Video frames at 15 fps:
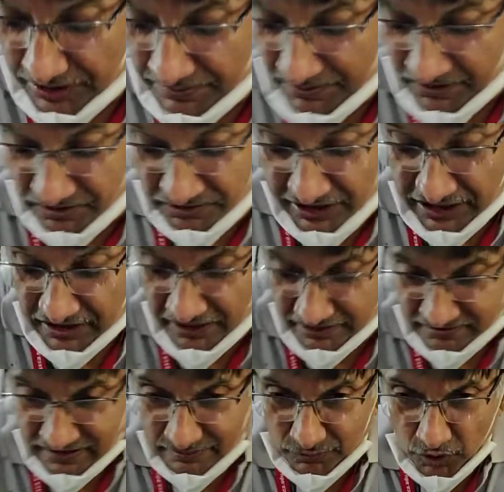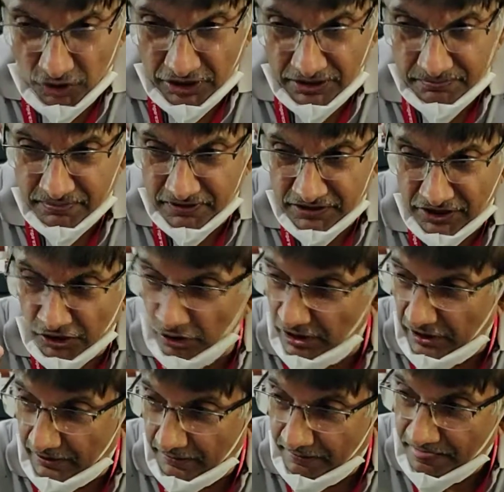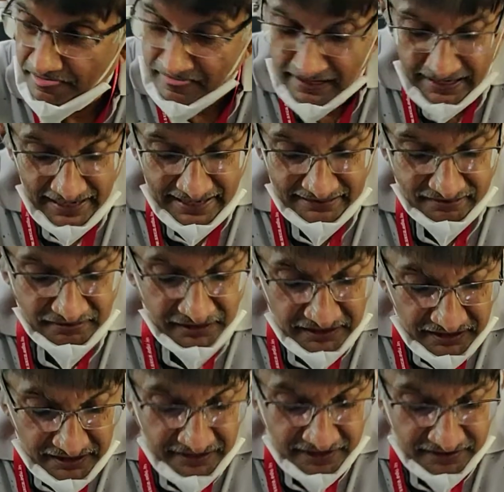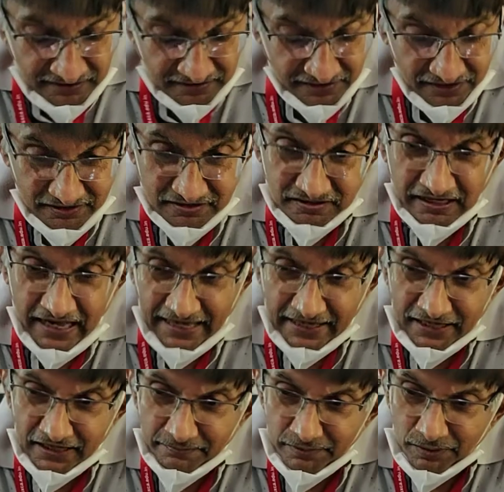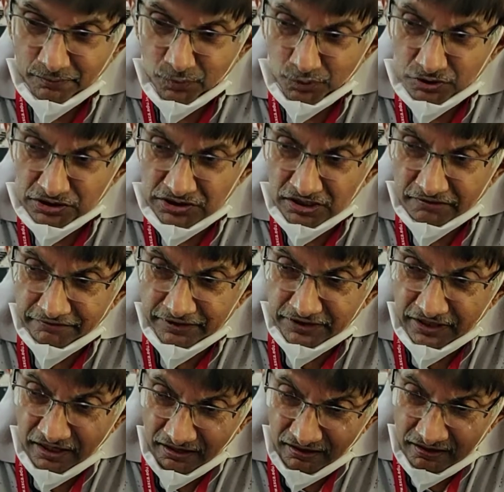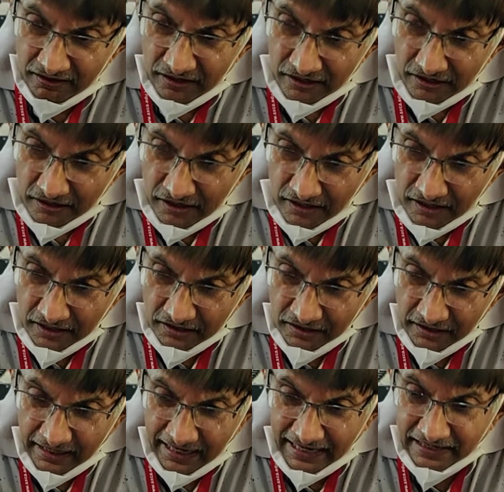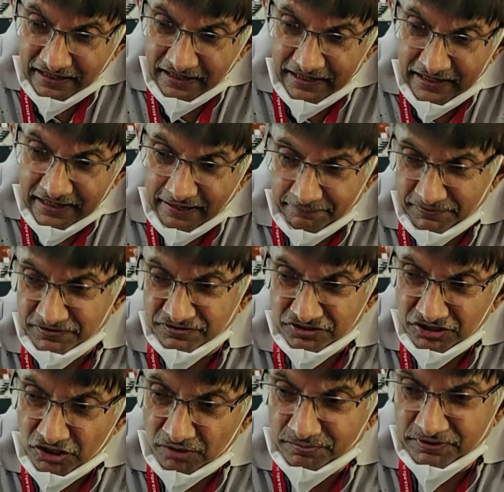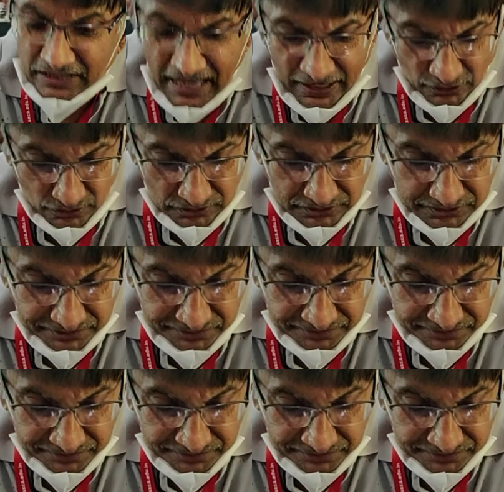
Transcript: different, thickness I am talking particularly, and thickness is directly proportional with the current handling capacity of the diodes.